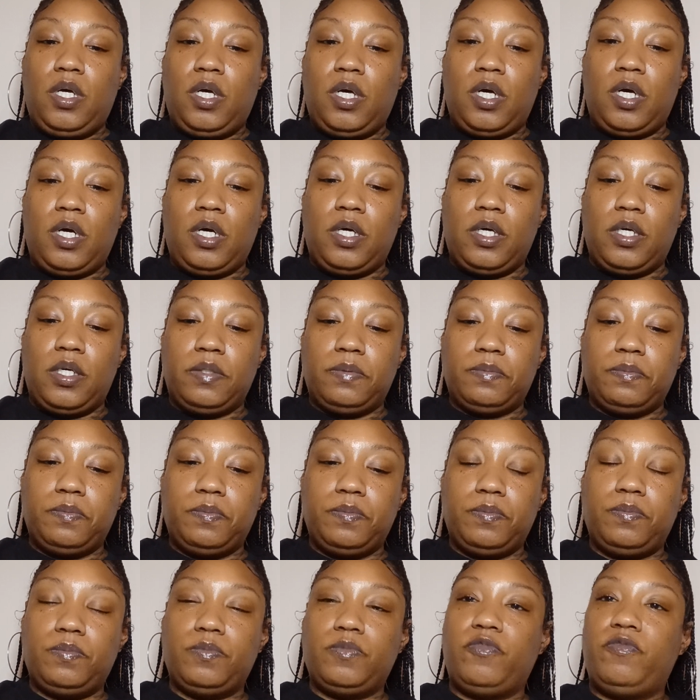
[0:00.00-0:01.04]
Um,
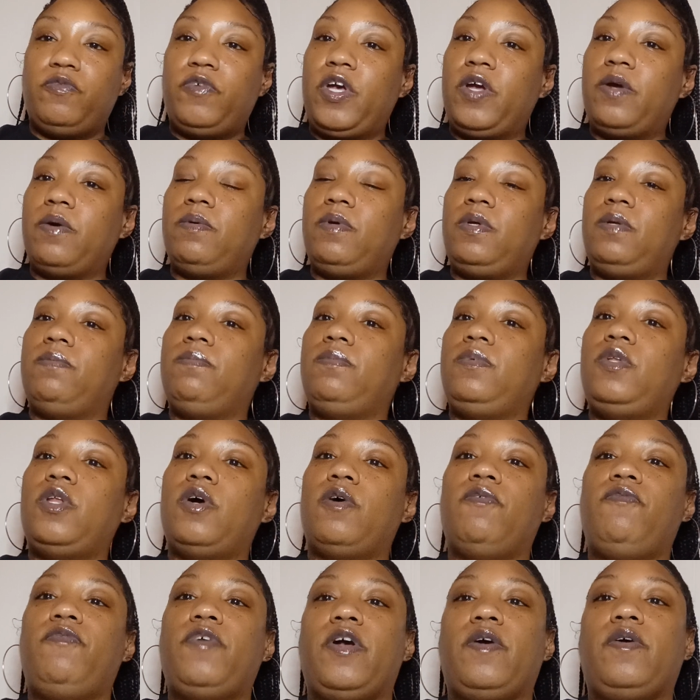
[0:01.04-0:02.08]
very, you know,
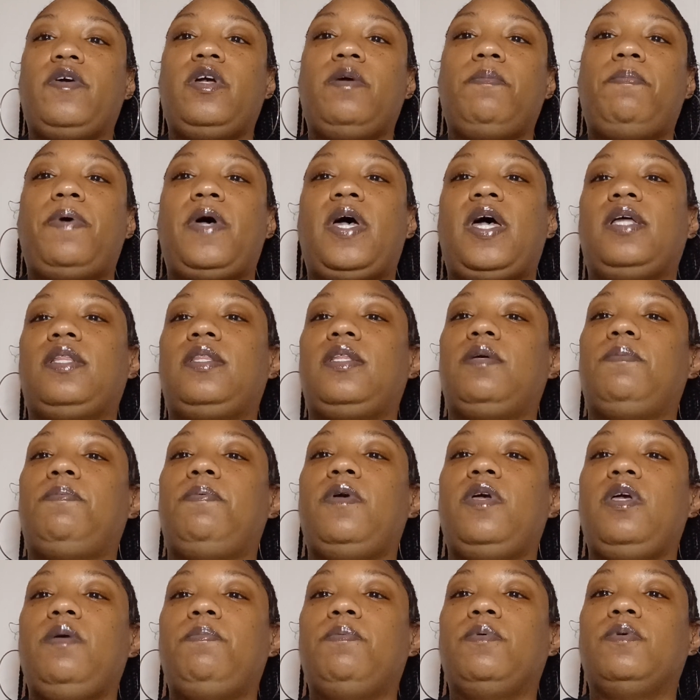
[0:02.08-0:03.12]
very empathic
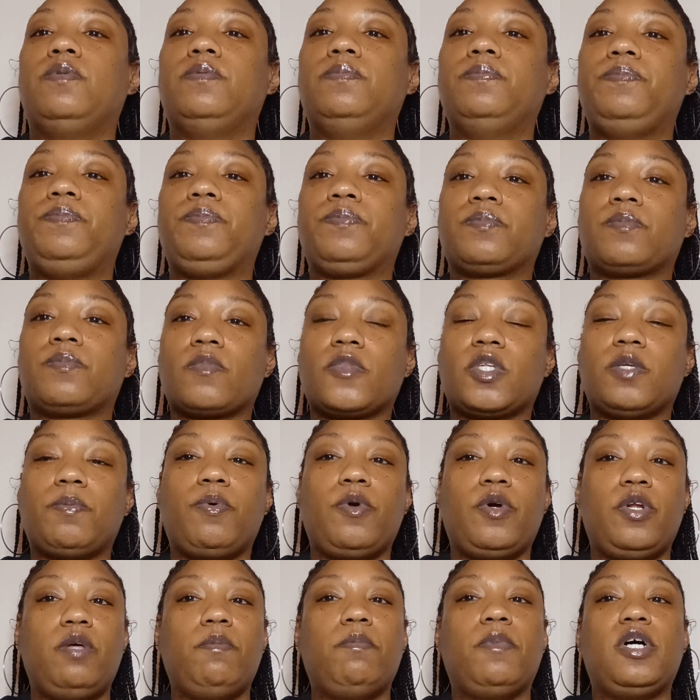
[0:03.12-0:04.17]
people
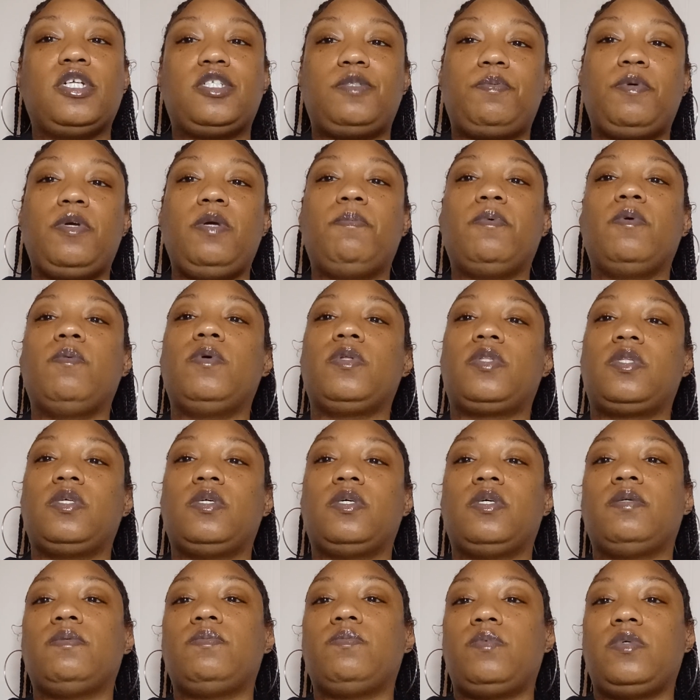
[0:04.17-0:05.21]
pretty much people with
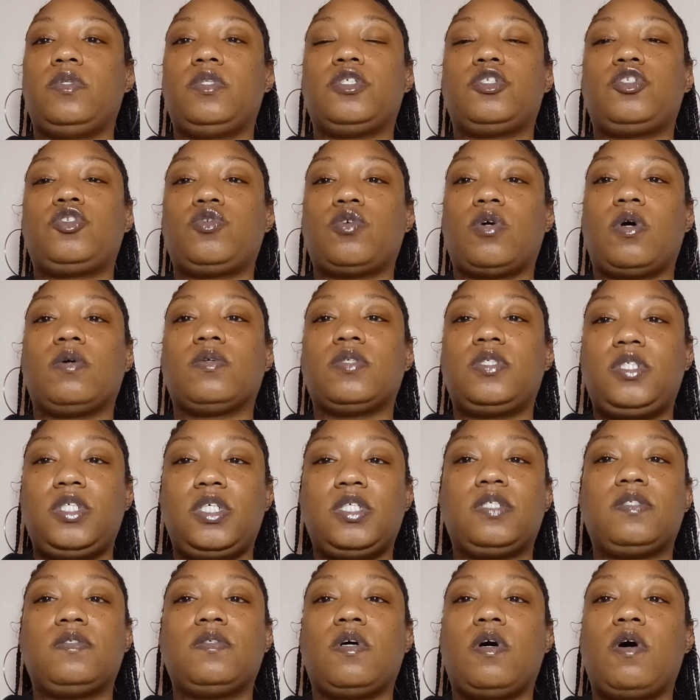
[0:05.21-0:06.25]
the with a strong
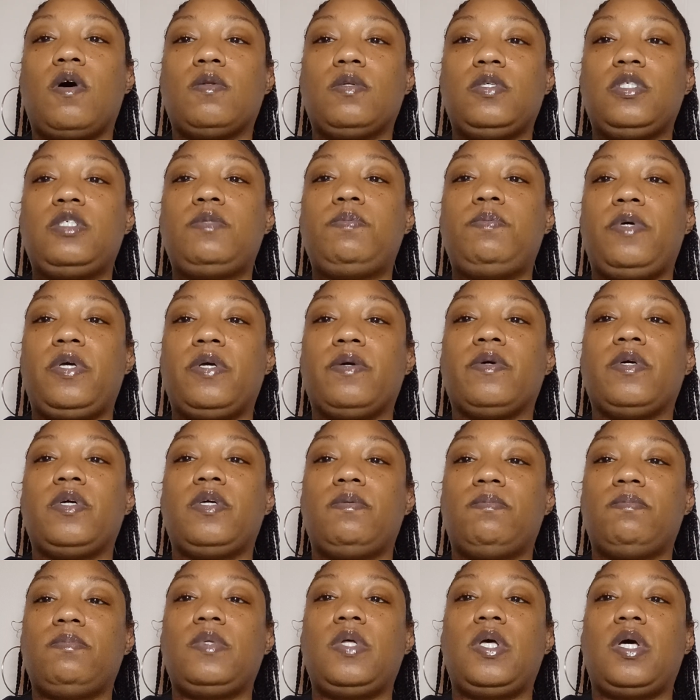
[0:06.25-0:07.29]
sense of the Holy
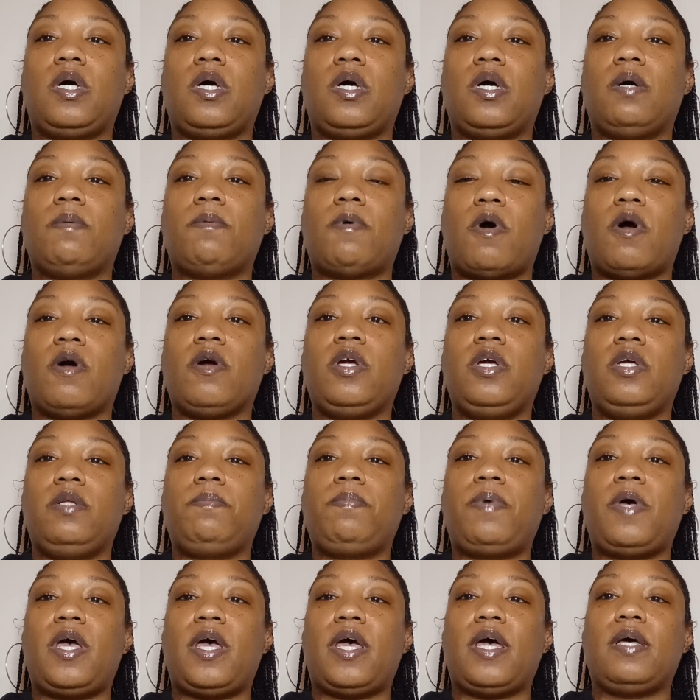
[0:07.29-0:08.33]
Spirit um, are
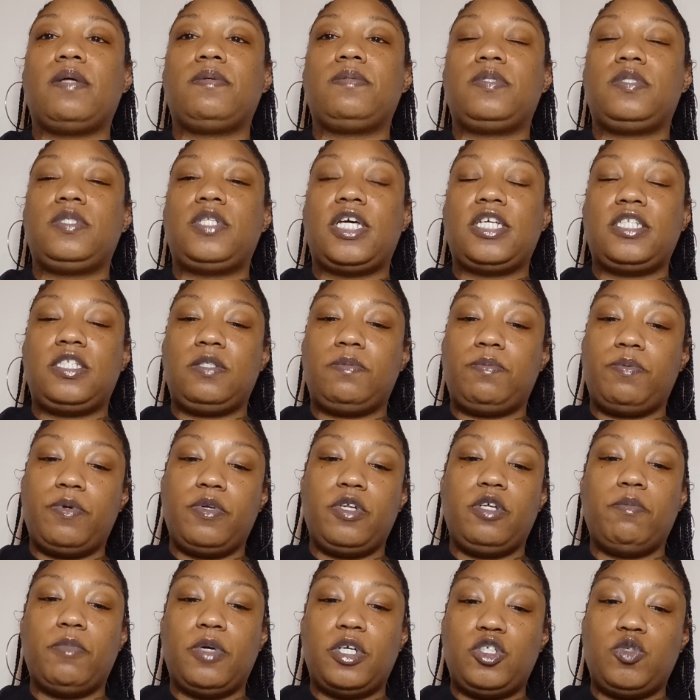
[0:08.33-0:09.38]
paths. That's pretty
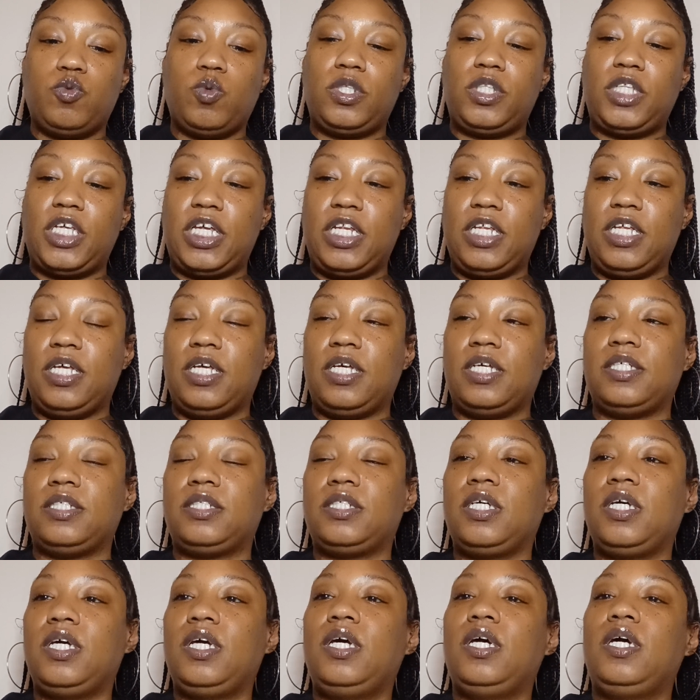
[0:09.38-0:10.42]
much what that is.
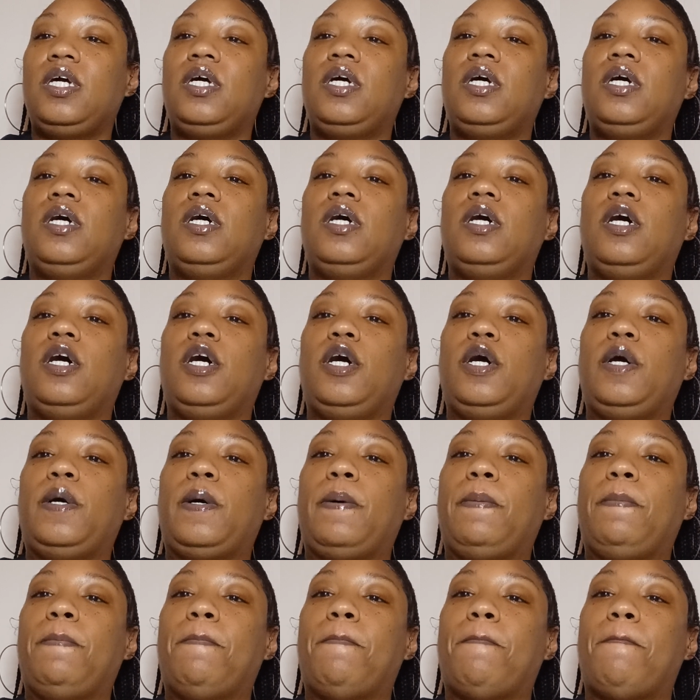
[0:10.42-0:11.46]

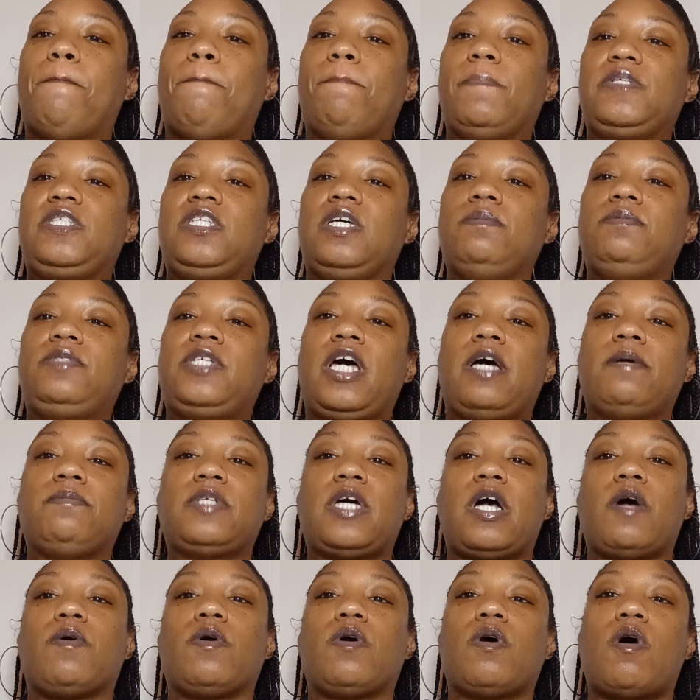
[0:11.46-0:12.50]
Um, sometimes
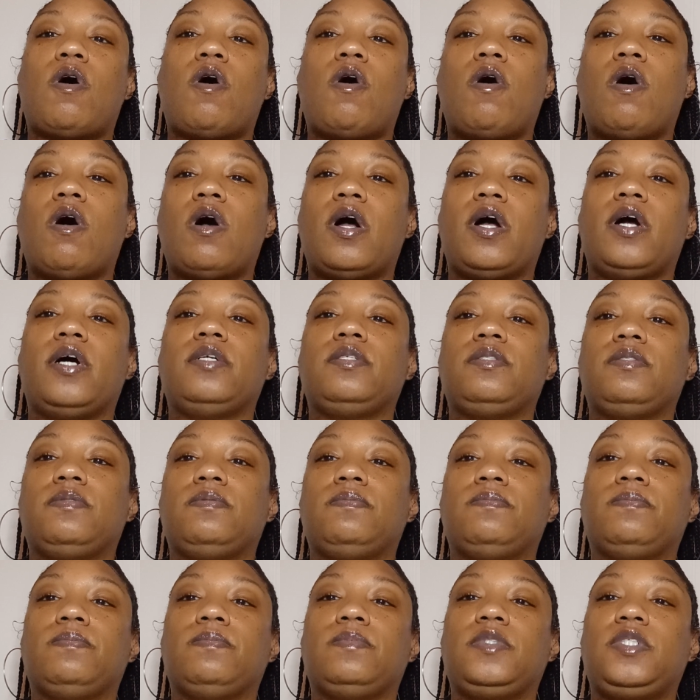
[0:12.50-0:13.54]
our heart
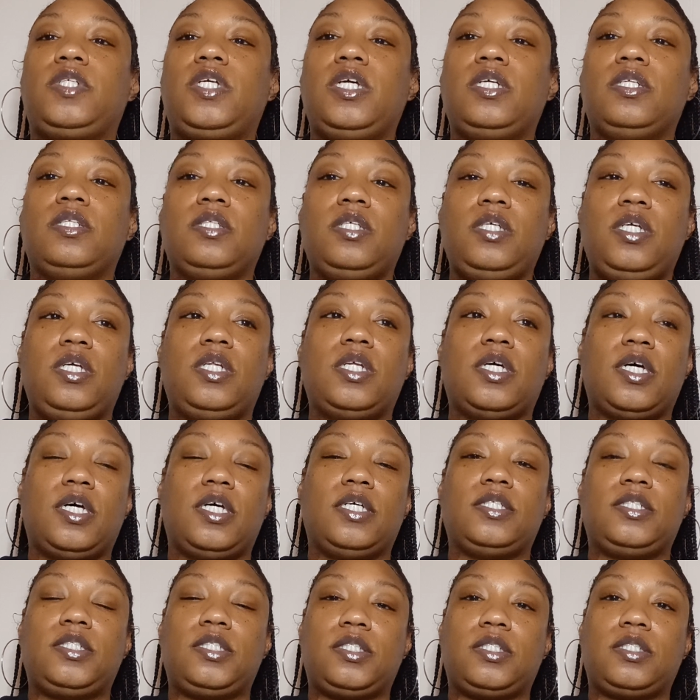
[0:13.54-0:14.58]
can lead
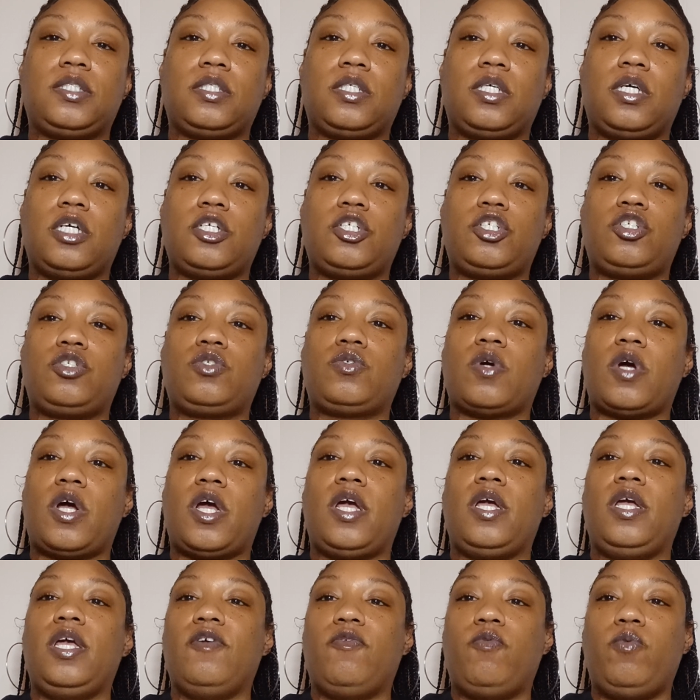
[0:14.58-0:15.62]
us
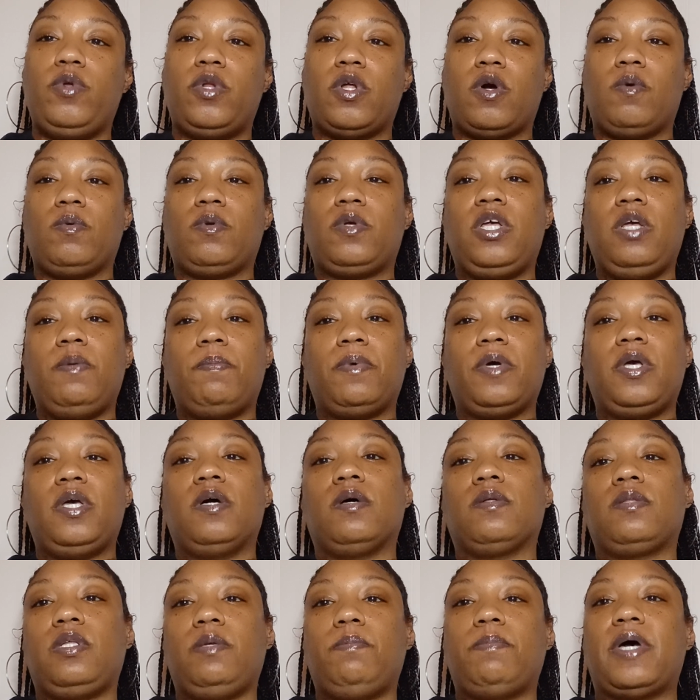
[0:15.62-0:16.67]
astray if we don't keep a
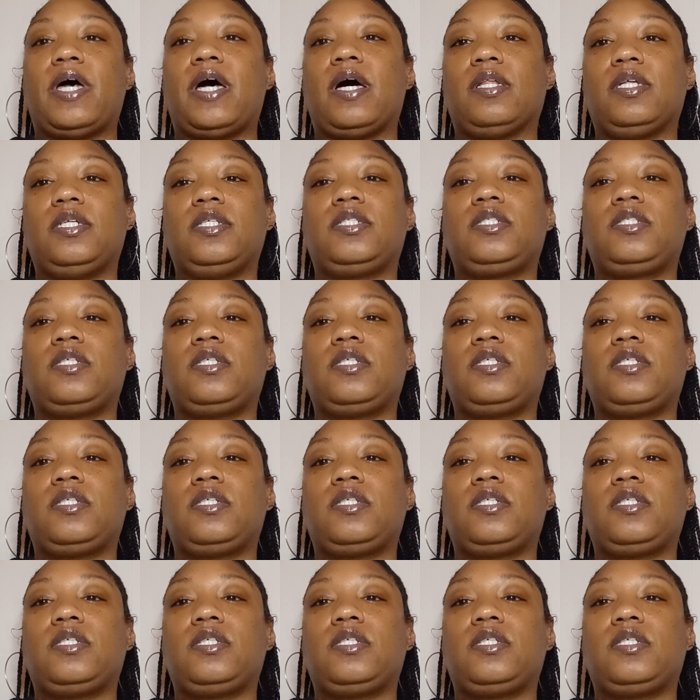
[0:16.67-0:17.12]
healthy balance.